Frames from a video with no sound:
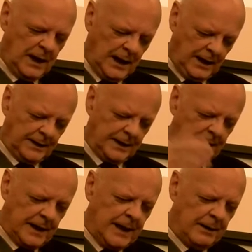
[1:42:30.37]
and
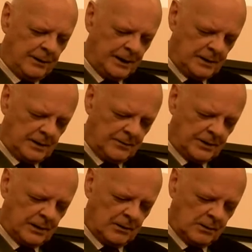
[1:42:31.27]
the area of the
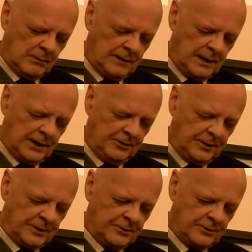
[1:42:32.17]
Clogher Valley
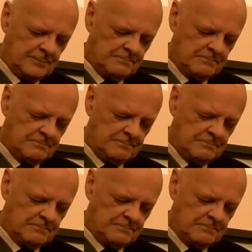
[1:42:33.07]
since.